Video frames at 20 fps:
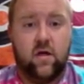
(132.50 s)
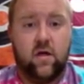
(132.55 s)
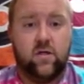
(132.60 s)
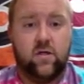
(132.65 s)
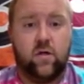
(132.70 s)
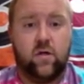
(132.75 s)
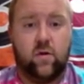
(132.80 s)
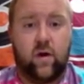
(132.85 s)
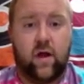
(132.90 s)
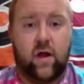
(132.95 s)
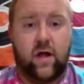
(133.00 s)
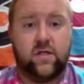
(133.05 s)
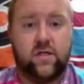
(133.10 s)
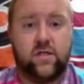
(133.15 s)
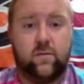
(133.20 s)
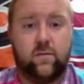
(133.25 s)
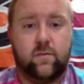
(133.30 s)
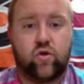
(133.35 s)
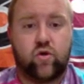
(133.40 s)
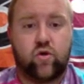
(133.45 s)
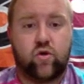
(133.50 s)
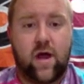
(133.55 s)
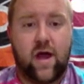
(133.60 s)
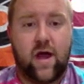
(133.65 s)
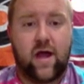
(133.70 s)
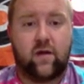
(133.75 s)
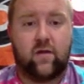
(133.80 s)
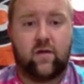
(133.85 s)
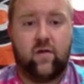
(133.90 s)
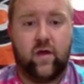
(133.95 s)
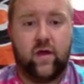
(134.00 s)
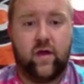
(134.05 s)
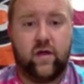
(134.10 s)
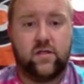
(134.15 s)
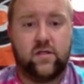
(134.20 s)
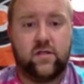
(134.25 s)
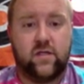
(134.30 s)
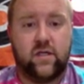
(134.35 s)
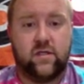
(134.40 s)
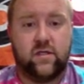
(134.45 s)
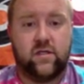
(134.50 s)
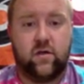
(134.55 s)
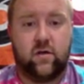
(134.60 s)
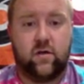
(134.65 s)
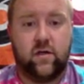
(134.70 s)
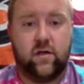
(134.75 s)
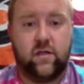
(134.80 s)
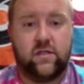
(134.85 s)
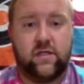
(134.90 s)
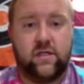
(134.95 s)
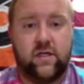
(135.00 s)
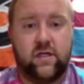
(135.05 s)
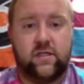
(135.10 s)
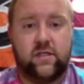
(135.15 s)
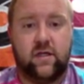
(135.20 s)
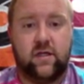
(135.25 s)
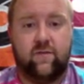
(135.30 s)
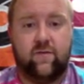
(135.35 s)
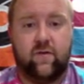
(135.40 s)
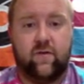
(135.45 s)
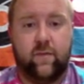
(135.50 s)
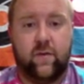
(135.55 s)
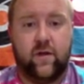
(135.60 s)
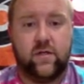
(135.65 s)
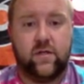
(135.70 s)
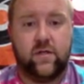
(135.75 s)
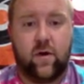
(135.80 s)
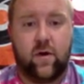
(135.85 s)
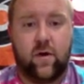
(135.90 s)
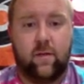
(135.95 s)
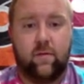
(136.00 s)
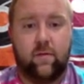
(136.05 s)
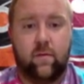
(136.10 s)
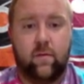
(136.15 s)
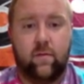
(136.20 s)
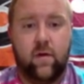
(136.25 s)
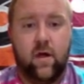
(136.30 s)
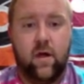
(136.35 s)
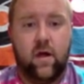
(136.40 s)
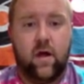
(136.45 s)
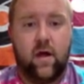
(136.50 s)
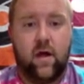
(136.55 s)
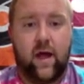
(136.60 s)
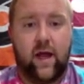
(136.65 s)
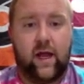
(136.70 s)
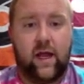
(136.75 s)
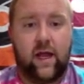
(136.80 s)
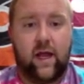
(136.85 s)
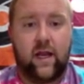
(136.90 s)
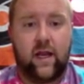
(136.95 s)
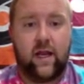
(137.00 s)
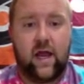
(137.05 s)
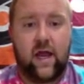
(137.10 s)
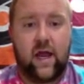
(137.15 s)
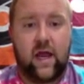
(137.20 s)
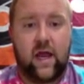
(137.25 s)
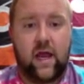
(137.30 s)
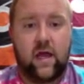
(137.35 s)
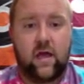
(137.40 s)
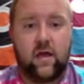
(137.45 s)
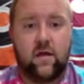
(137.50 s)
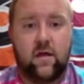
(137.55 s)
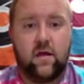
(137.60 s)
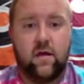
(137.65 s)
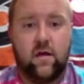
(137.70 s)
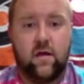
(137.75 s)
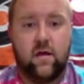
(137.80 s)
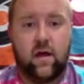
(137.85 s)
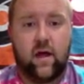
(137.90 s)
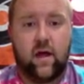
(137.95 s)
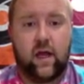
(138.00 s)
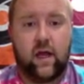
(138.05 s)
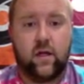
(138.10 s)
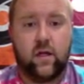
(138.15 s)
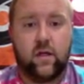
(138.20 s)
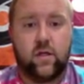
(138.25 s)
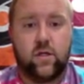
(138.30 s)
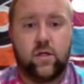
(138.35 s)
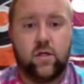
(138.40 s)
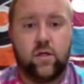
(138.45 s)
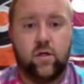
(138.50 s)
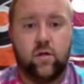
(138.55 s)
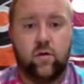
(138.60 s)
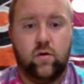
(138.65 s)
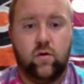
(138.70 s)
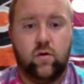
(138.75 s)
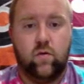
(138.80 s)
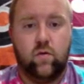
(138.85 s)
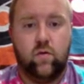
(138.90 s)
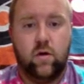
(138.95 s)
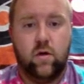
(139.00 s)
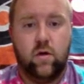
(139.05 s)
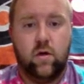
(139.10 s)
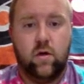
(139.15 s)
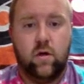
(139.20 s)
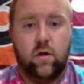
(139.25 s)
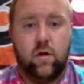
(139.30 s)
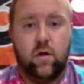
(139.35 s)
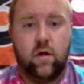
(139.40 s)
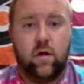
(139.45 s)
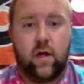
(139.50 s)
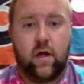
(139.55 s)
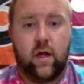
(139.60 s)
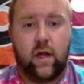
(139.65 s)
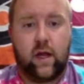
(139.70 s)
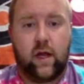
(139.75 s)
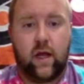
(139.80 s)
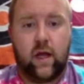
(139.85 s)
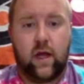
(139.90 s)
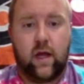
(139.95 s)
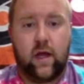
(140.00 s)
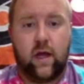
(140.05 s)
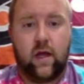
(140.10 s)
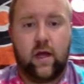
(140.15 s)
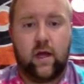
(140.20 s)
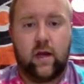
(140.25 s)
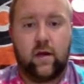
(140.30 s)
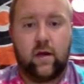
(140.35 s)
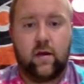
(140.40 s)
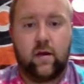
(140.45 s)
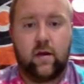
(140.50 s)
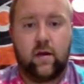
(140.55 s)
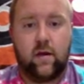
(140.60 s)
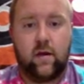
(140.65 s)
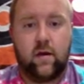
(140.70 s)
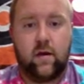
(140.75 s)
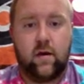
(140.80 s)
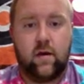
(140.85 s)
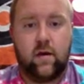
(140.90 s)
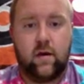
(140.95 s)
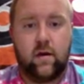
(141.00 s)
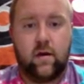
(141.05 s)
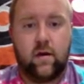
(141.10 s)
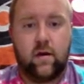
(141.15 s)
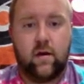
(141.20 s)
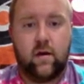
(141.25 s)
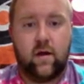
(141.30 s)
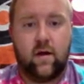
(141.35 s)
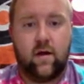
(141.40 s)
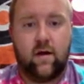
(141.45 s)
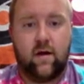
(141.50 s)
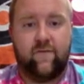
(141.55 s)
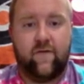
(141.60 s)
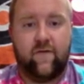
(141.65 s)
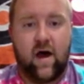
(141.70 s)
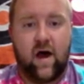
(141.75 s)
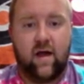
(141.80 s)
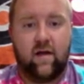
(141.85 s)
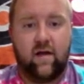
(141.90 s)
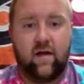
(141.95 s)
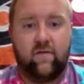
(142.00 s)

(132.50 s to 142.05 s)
So when I subtract this 660 from this problem, I get an 8, I get a 2, I get a 5.